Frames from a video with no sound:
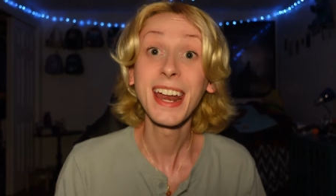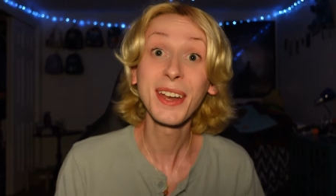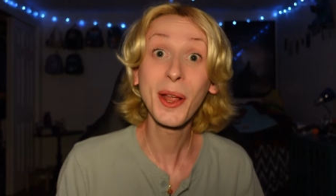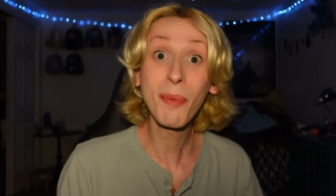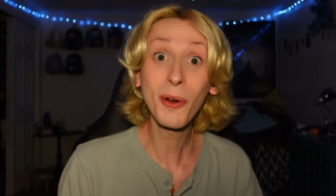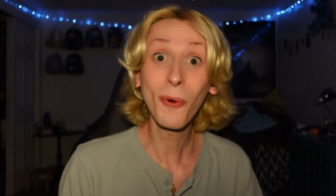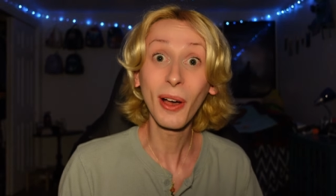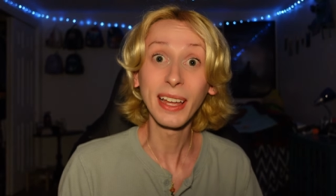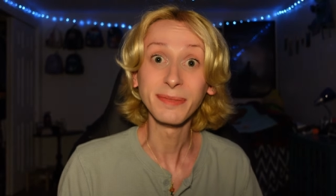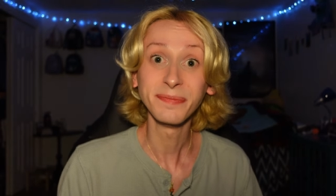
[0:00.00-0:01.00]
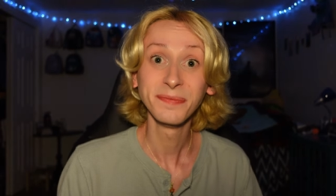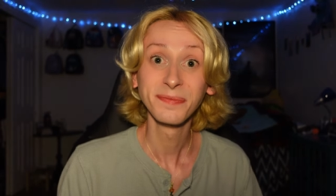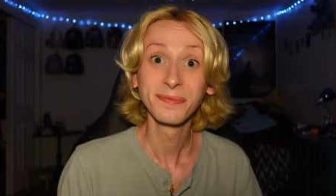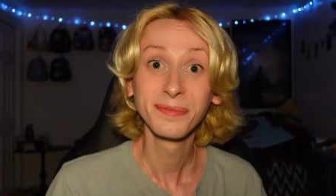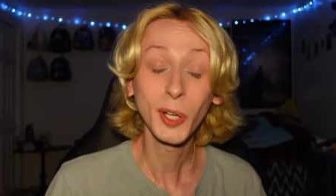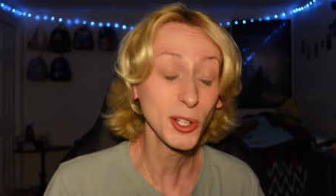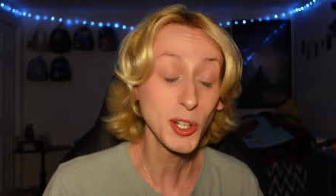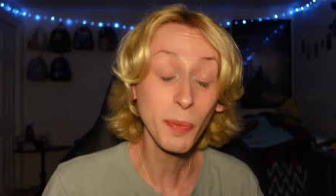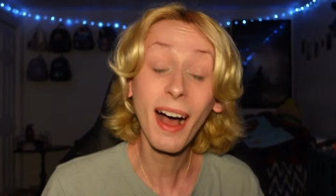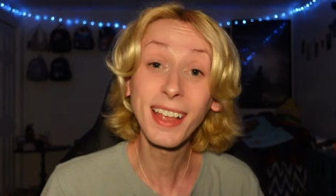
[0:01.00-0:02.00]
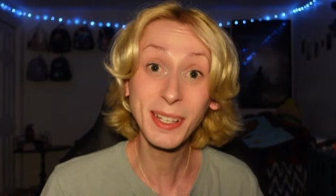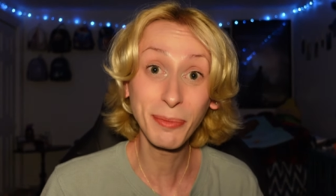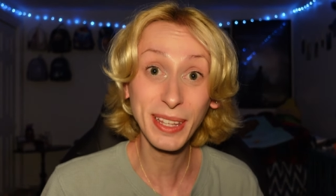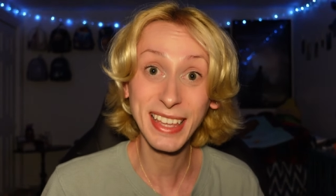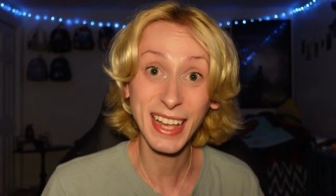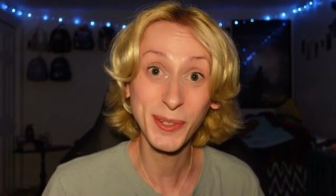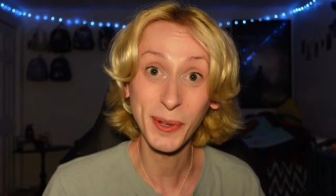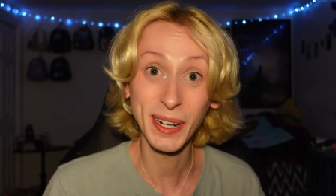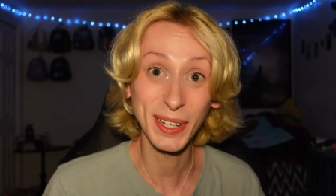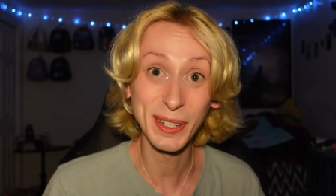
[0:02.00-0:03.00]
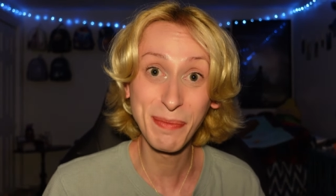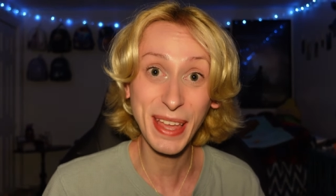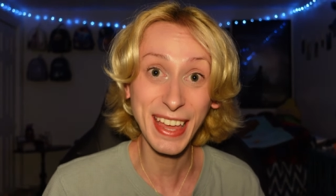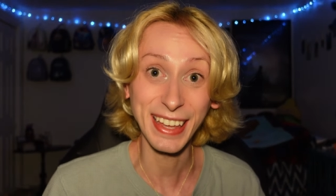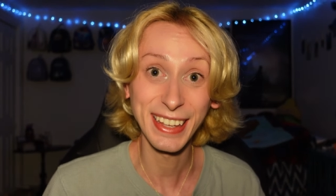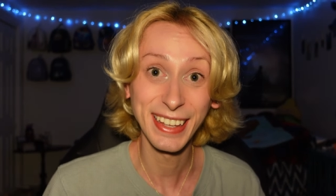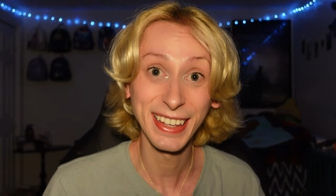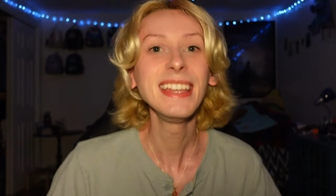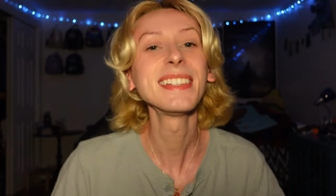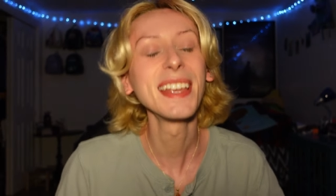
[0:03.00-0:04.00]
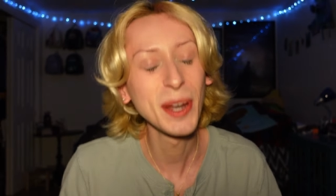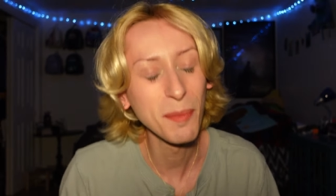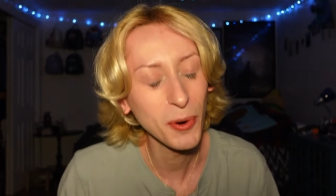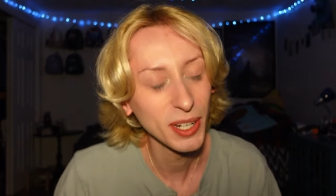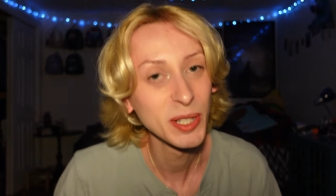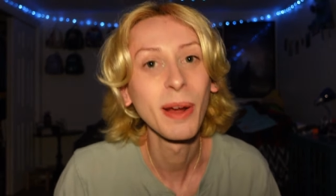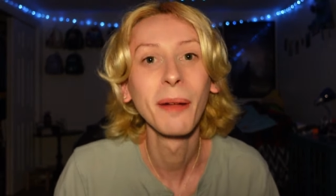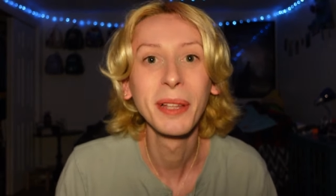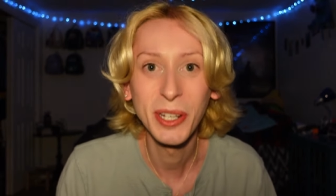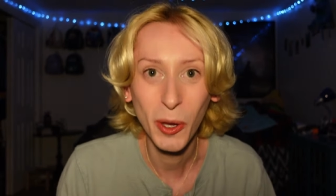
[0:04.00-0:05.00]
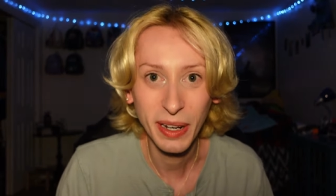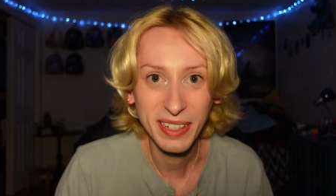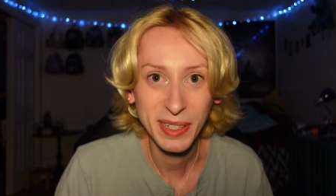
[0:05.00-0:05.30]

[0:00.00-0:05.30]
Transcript: And at number one, could you possibly guess what it could be? Yes, at number one to probably nobody's